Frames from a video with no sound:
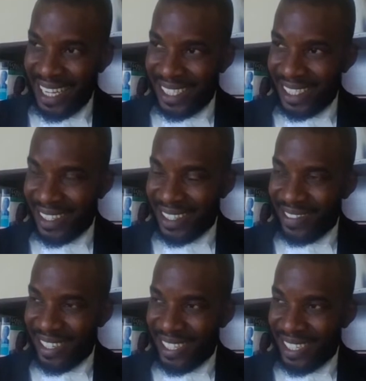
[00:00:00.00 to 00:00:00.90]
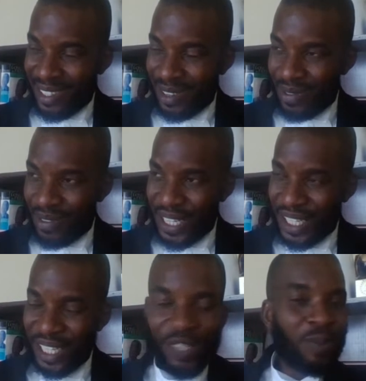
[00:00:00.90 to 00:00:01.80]
the documents they need to feed, the
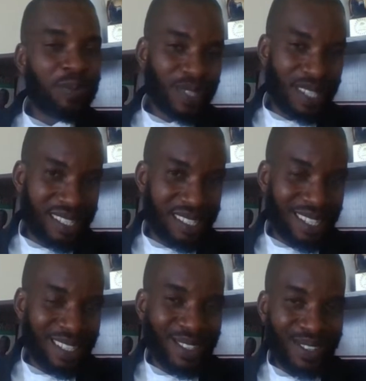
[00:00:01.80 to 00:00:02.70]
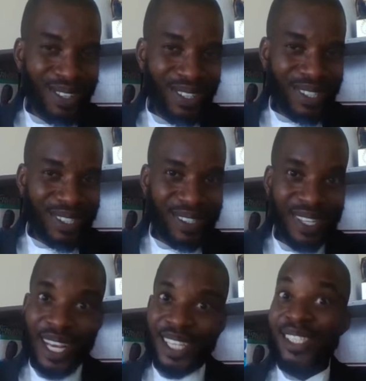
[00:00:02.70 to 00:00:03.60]
legal processes they need to go through.
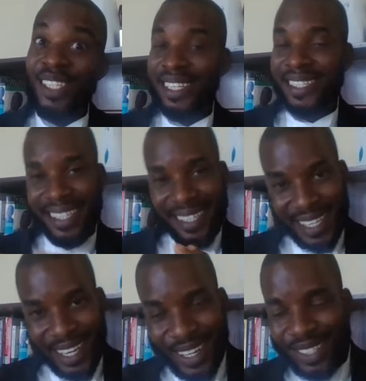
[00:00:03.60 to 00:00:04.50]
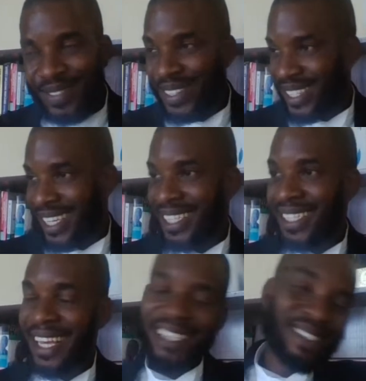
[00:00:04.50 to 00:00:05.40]
So they think it's a court process,
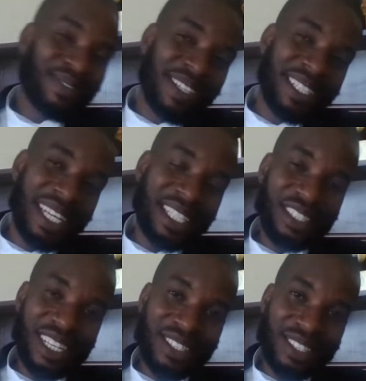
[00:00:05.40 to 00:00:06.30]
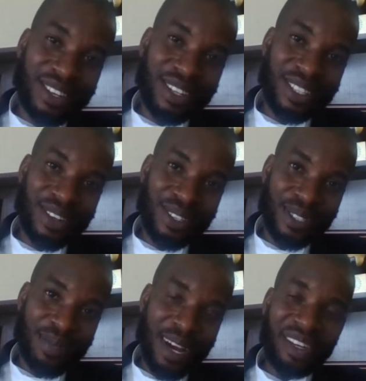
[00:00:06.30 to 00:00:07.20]
and so many Nigerians just call it court
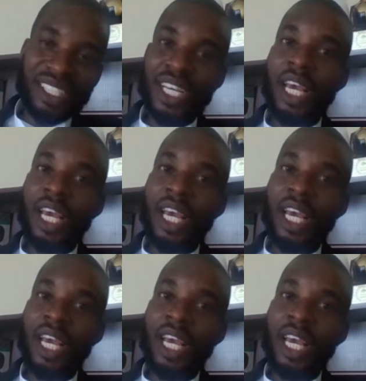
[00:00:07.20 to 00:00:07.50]
marriage.